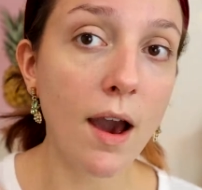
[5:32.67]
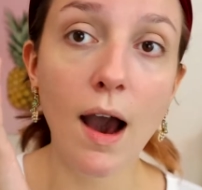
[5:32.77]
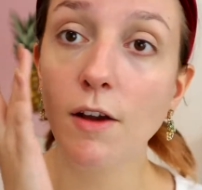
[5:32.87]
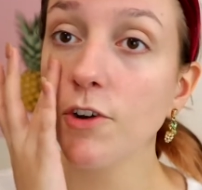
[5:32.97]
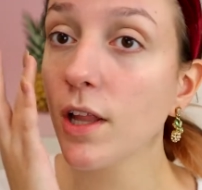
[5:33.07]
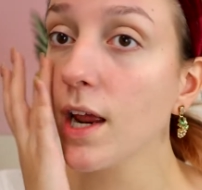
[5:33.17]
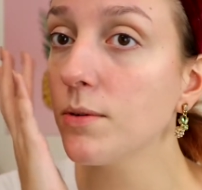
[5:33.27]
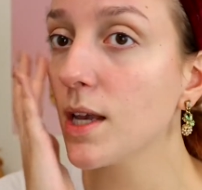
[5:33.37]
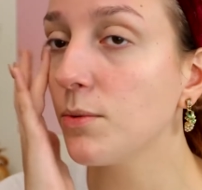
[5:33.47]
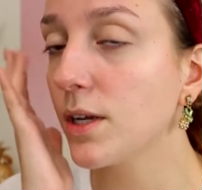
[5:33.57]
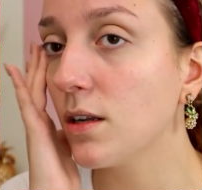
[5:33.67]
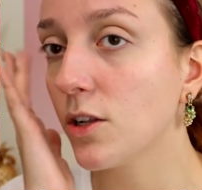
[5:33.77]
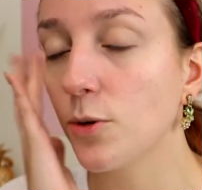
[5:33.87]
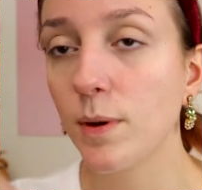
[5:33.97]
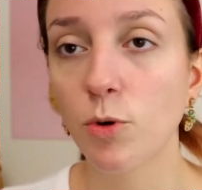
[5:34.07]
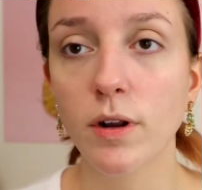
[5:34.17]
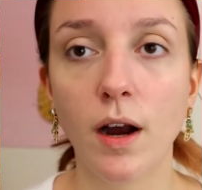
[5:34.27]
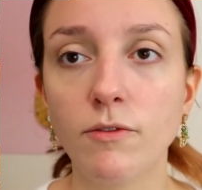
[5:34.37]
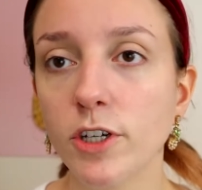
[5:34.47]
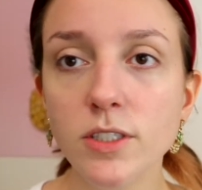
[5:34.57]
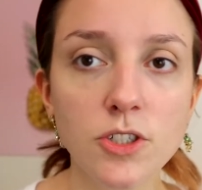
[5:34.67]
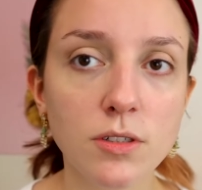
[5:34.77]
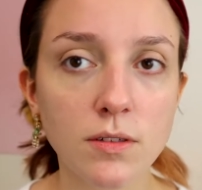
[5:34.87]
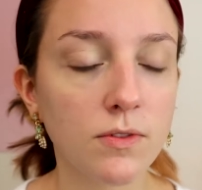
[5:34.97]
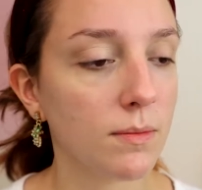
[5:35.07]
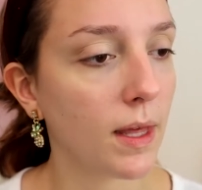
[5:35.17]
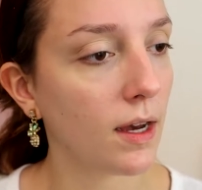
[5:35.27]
Yeah, I feel like I was able to get a little bit more coverage from